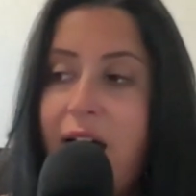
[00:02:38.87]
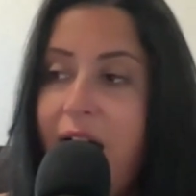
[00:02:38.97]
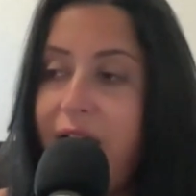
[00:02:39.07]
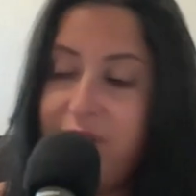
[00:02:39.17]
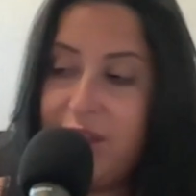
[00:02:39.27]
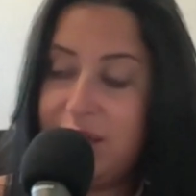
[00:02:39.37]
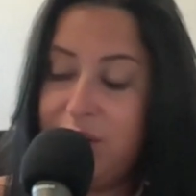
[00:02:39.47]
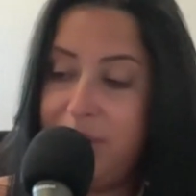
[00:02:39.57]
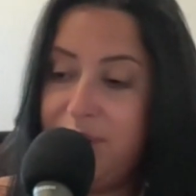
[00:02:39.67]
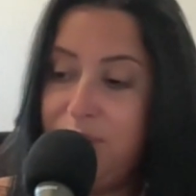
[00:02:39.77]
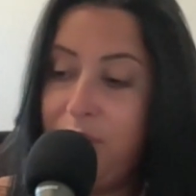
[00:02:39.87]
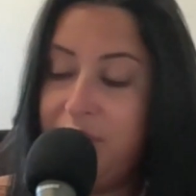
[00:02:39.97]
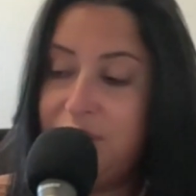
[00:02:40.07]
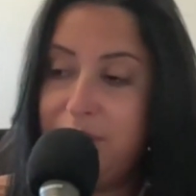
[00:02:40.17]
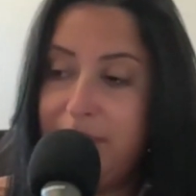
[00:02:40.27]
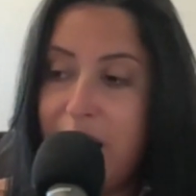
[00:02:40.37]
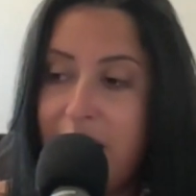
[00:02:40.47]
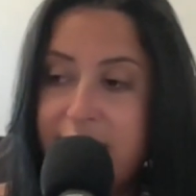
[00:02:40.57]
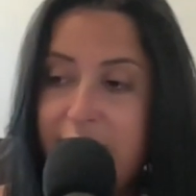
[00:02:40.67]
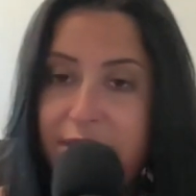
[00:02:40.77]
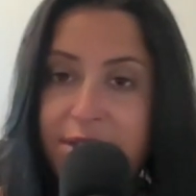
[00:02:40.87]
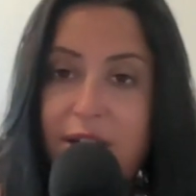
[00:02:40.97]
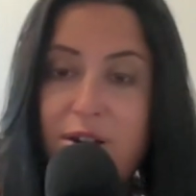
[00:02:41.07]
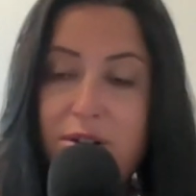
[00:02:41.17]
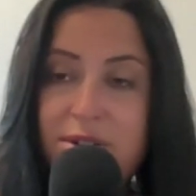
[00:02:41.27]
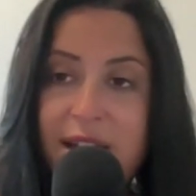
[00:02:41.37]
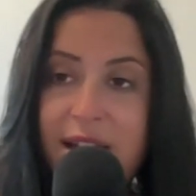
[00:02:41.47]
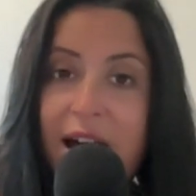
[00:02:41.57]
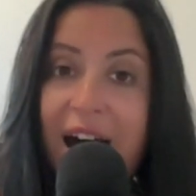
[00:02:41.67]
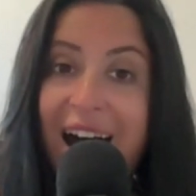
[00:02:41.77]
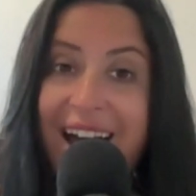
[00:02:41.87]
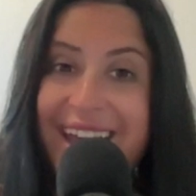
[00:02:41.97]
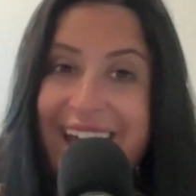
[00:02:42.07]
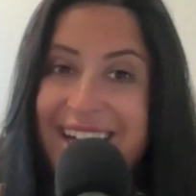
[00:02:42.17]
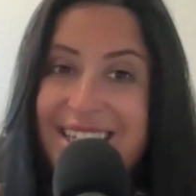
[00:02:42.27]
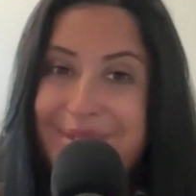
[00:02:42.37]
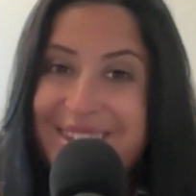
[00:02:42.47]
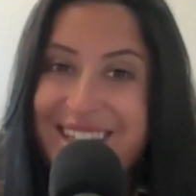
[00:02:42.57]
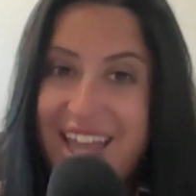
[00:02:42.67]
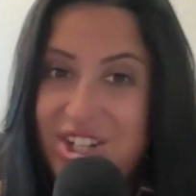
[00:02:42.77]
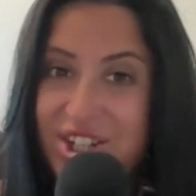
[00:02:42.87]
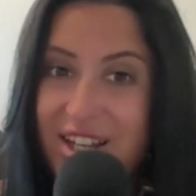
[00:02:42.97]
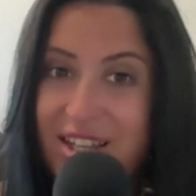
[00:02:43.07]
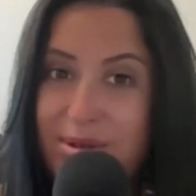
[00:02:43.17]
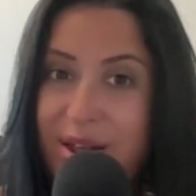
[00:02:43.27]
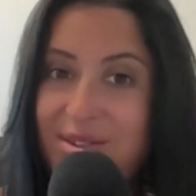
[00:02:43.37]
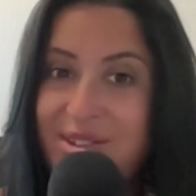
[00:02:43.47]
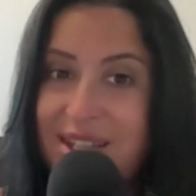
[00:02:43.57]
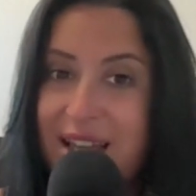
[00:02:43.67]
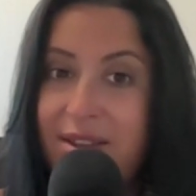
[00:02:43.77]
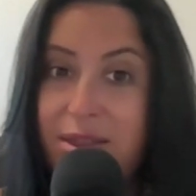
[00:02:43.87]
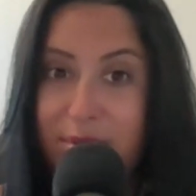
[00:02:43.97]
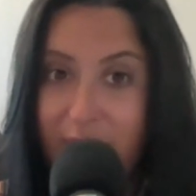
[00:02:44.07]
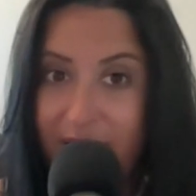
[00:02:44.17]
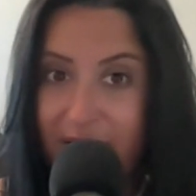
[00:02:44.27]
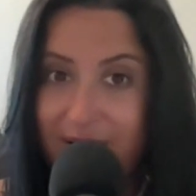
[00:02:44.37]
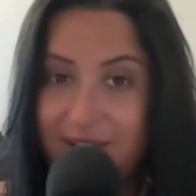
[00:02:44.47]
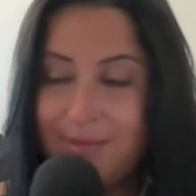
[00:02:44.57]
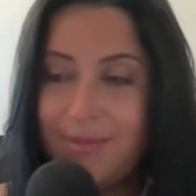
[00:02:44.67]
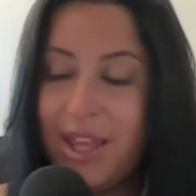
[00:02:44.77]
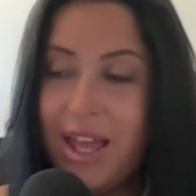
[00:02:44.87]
I think that's a little bit foolish, to be honest. I think that you're setting high expectations without seeing the product.